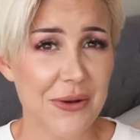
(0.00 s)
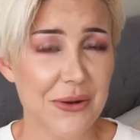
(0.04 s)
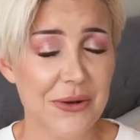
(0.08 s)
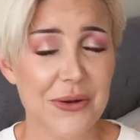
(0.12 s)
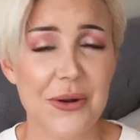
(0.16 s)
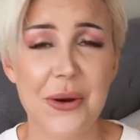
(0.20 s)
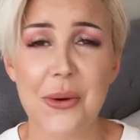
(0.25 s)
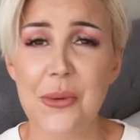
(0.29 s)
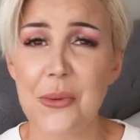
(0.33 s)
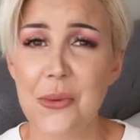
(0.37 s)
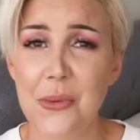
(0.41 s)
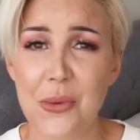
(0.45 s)

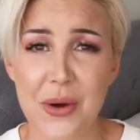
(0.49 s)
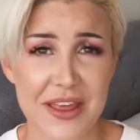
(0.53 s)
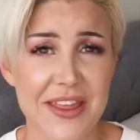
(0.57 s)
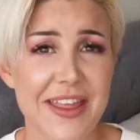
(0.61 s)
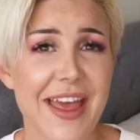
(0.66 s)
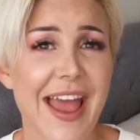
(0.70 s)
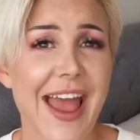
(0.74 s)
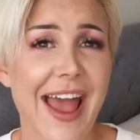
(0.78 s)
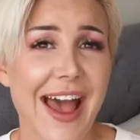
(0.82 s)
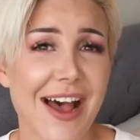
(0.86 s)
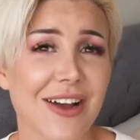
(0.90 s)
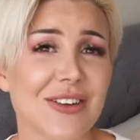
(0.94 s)
own
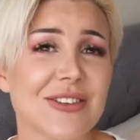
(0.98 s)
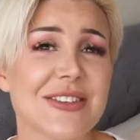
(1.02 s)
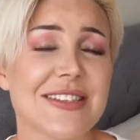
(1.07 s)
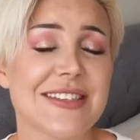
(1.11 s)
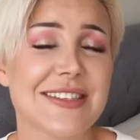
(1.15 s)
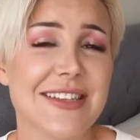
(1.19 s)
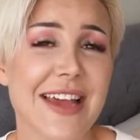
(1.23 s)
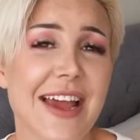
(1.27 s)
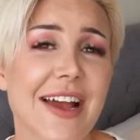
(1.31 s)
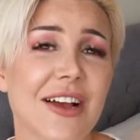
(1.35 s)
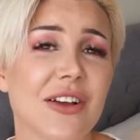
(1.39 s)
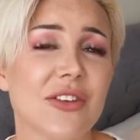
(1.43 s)
with
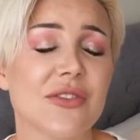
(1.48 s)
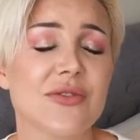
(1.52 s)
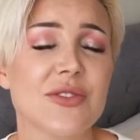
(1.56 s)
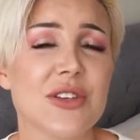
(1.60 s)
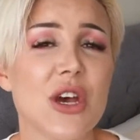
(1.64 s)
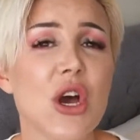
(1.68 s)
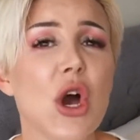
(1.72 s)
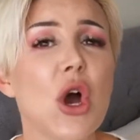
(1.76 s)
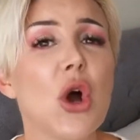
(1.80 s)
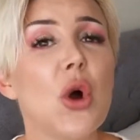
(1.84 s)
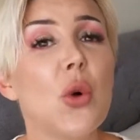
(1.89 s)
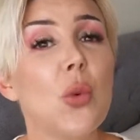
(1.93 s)
ourselves,